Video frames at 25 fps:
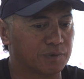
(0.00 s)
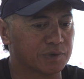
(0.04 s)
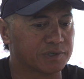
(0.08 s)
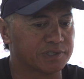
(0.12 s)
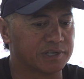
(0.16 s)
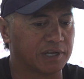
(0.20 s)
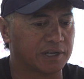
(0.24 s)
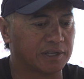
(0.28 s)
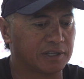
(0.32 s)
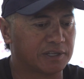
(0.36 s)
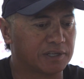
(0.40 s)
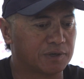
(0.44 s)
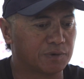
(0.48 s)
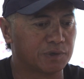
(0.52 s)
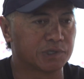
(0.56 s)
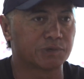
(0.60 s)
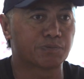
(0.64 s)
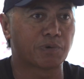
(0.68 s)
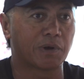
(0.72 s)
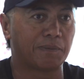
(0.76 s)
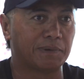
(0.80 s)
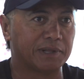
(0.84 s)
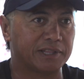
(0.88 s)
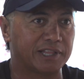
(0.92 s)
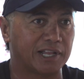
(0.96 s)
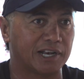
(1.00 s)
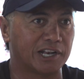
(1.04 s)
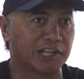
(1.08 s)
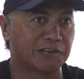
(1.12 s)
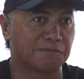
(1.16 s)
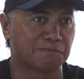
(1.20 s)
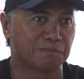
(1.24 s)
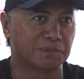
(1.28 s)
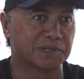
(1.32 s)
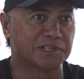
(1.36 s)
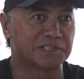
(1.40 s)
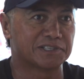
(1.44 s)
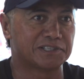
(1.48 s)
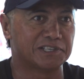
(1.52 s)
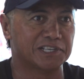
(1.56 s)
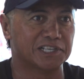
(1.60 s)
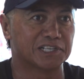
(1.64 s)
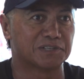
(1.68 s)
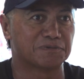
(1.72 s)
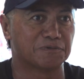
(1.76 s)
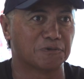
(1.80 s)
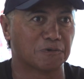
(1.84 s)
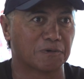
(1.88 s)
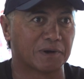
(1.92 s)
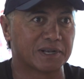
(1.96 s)
it was probably the litmus
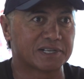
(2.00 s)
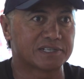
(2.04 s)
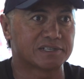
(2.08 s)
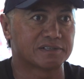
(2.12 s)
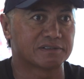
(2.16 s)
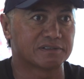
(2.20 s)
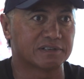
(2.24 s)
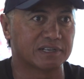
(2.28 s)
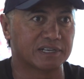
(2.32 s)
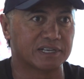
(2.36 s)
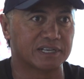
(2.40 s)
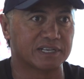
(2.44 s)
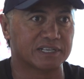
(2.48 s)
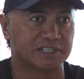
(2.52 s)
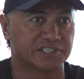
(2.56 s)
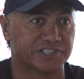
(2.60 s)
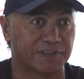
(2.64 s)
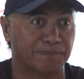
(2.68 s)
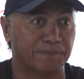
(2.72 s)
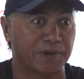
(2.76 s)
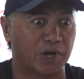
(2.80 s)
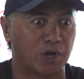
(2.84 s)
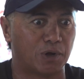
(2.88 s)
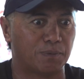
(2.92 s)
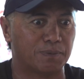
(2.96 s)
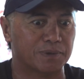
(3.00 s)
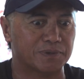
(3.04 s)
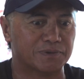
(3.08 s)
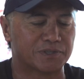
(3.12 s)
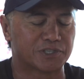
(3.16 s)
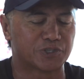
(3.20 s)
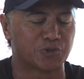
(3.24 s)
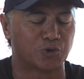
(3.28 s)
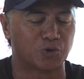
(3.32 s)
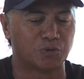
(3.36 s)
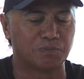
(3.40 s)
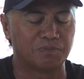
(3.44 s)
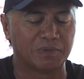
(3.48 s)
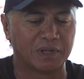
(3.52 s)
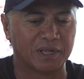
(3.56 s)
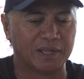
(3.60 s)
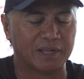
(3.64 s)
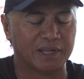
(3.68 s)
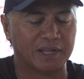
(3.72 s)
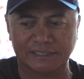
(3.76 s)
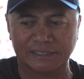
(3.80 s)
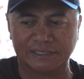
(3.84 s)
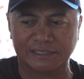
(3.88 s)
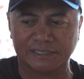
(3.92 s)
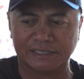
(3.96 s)
test for us as the Melbourne Storm.
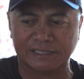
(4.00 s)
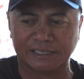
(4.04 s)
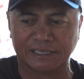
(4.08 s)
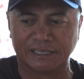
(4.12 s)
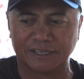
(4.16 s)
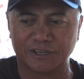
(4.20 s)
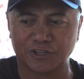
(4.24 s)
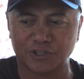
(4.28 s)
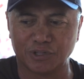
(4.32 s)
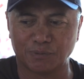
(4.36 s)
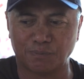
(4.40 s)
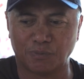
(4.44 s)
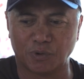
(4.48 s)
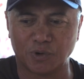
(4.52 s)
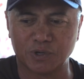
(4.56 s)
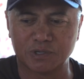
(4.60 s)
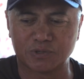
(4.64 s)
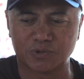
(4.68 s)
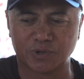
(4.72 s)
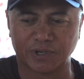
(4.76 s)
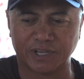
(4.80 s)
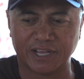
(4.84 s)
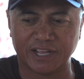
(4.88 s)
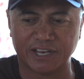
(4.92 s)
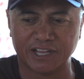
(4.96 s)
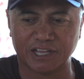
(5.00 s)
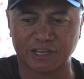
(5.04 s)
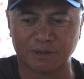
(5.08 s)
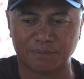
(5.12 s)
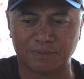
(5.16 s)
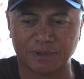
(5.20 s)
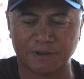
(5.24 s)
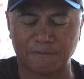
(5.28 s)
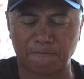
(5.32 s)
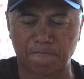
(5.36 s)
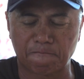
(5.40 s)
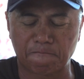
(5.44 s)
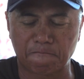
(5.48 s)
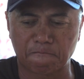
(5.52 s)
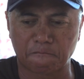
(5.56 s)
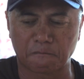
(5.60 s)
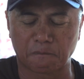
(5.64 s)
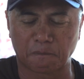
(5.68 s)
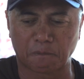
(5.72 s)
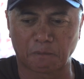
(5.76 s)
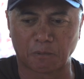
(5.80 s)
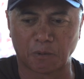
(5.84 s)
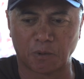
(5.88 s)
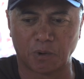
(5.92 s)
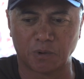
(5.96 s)
You know, the boys were getting a bit,
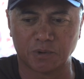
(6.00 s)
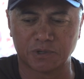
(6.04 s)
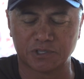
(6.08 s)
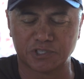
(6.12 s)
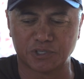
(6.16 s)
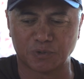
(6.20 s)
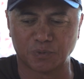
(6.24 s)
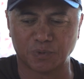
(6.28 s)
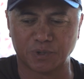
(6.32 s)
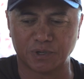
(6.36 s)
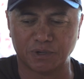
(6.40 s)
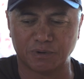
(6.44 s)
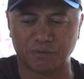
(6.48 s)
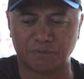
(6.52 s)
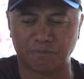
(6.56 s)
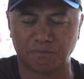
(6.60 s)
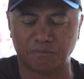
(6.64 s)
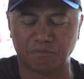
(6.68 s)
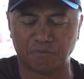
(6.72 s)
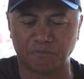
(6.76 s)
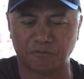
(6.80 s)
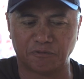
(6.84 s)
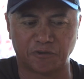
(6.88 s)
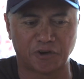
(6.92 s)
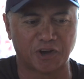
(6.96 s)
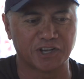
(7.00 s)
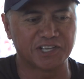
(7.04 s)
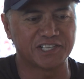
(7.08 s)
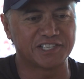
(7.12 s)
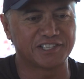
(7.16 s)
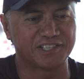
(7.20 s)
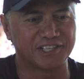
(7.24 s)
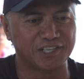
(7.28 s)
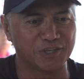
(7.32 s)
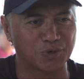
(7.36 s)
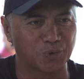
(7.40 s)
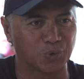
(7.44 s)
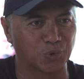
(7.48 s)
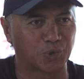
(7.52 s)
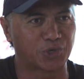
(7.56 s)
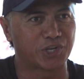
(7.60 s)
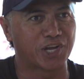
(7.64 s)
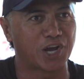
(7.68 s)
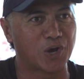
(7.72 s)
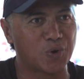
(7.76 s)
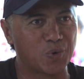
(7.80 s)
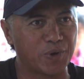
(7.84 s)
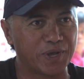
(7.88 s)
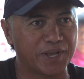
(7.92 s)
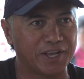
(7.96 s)
what was the word, feisty or
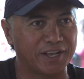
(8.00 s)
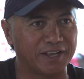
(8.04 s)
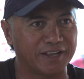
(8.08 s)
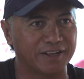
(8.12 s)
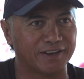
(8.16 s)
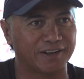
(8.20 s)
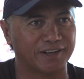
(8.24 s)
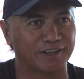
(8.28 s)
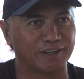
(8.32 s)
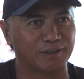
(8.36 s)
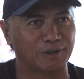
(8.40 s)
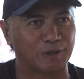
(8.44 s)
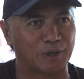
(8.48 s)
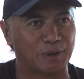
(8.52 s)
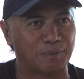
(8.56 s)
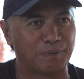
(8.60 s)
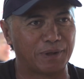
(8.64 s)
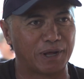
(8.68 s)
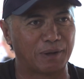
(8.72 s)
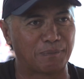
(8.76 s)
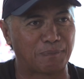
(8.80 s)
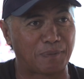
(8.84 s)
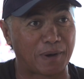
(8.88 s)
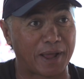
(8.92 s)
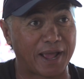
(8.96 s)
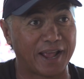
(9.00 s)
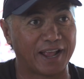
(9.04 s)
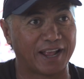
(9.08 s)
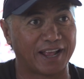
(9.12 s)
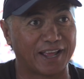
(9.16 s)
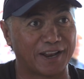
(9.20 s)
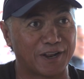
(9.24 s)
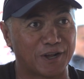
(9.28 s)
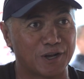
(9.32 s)
toey, you know, about playing at